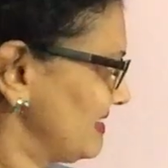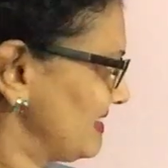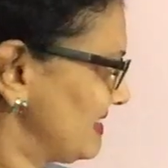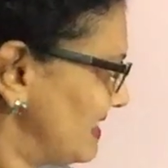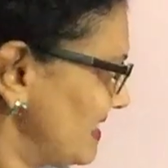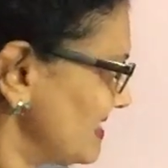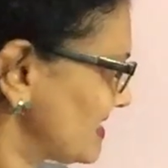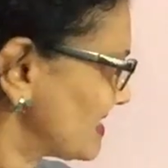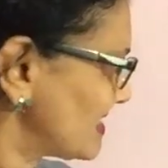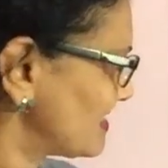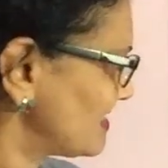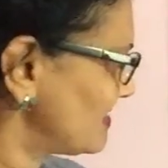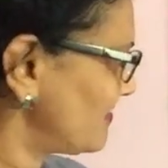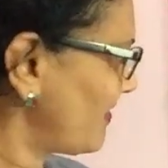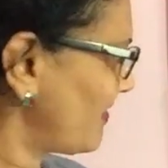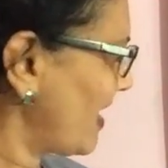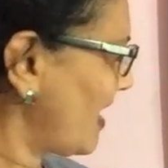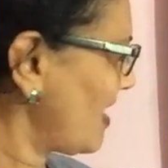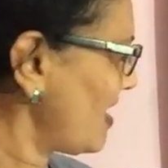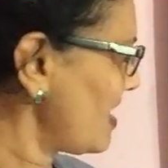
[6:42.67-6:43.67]
This
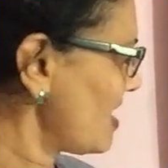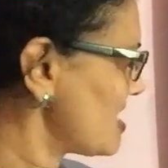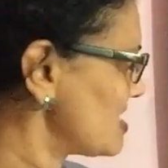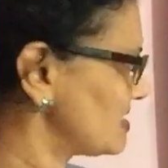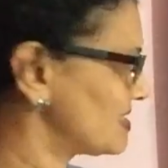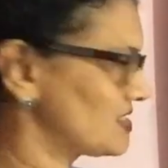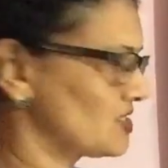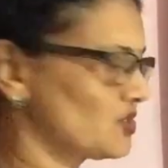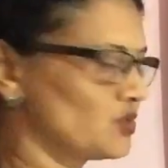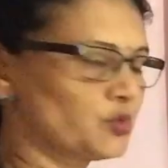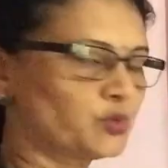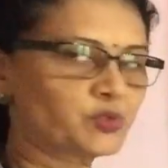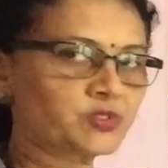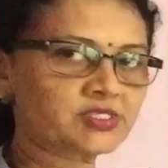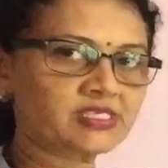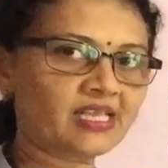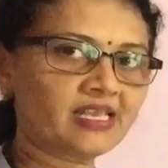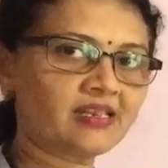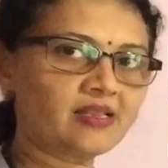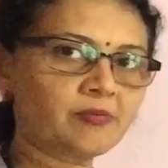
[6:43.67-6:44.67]
way is
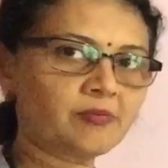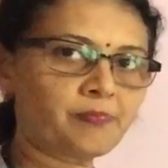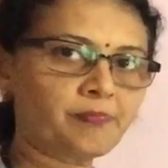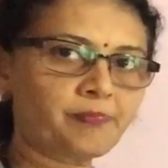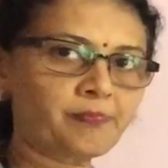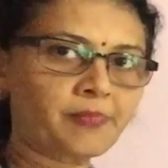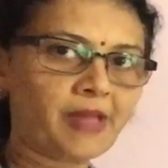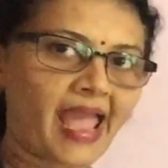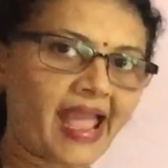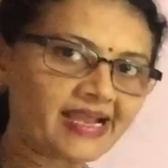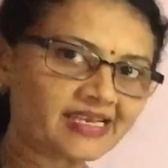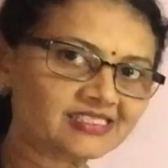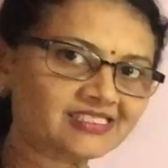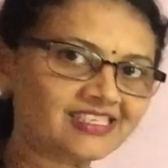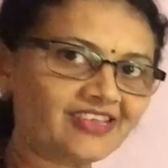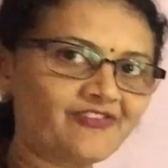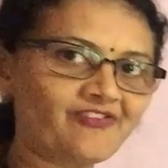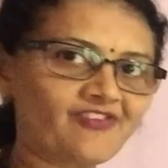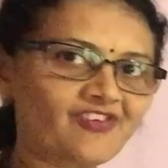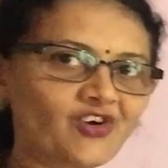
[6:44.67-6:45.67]
used in an
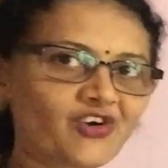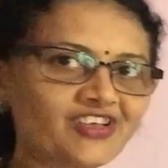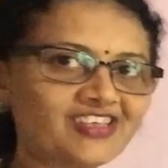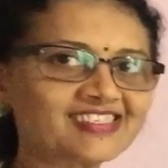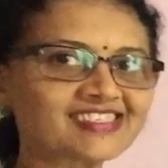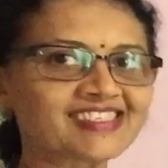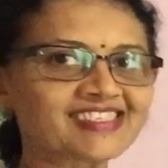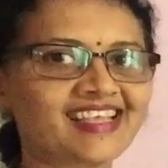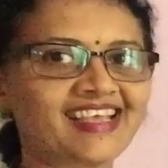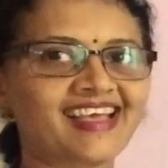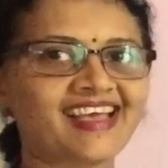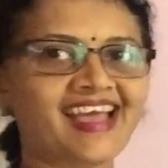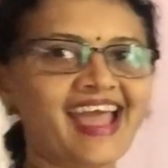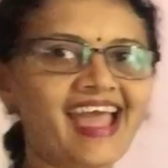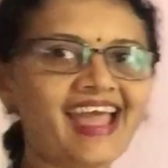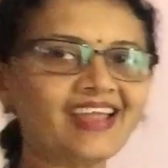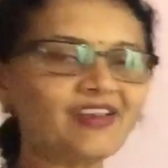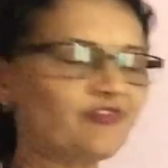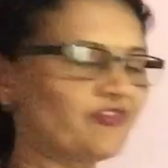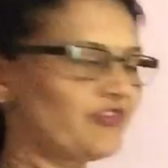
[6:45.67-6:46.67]
active voice,
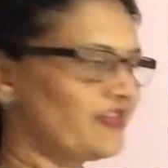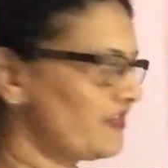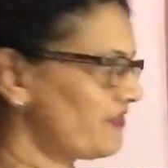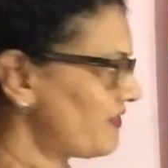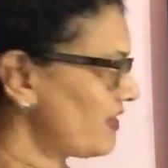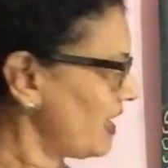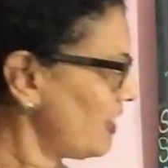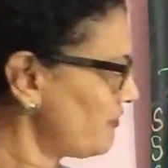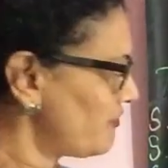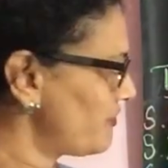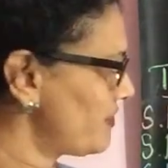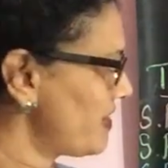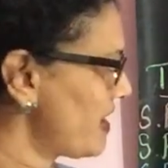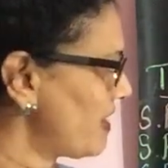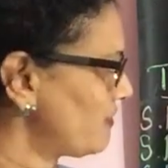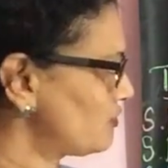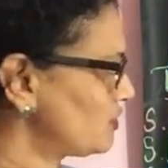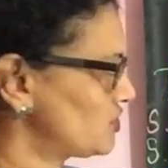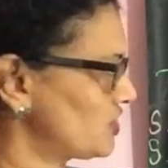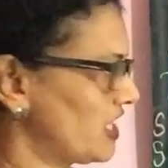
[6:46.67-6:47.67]
and if
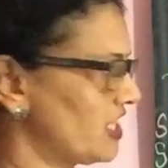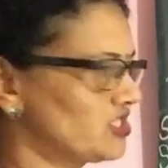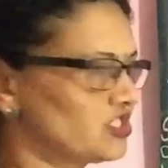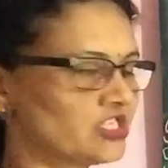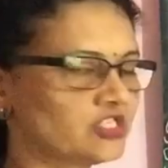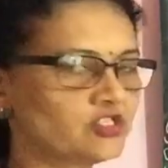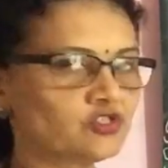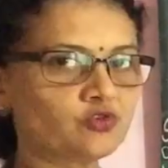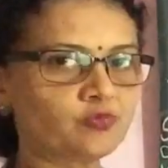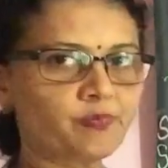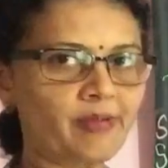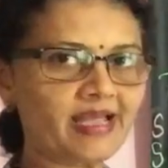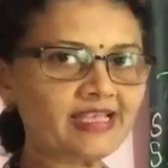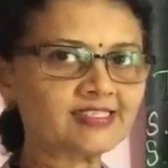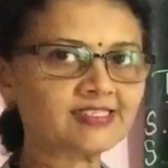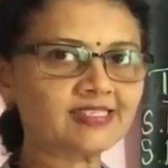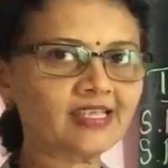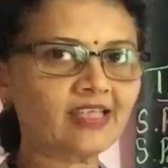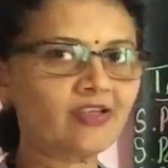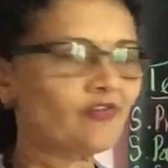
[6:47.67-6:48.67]
we have to change it to
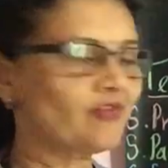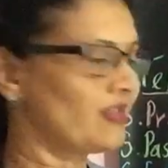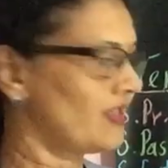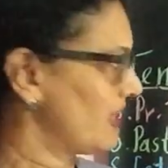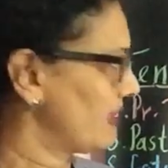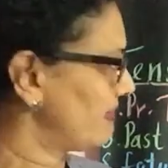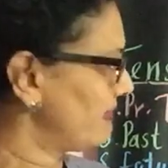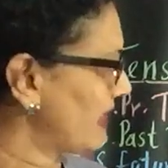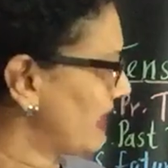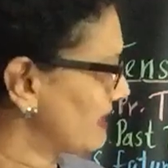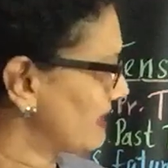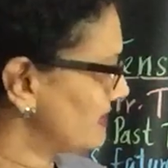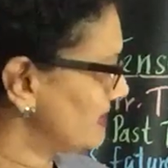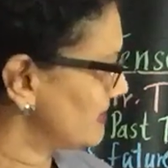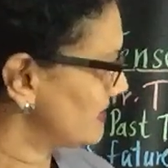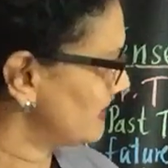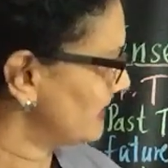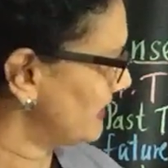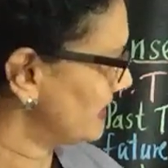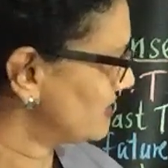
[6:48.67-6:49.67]
passive,
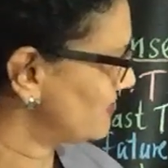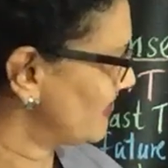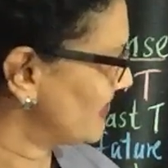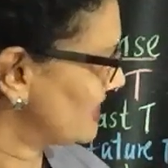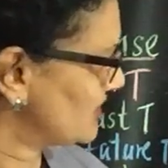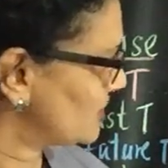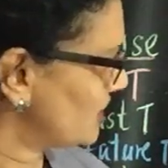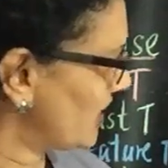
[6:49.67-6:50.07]
then it will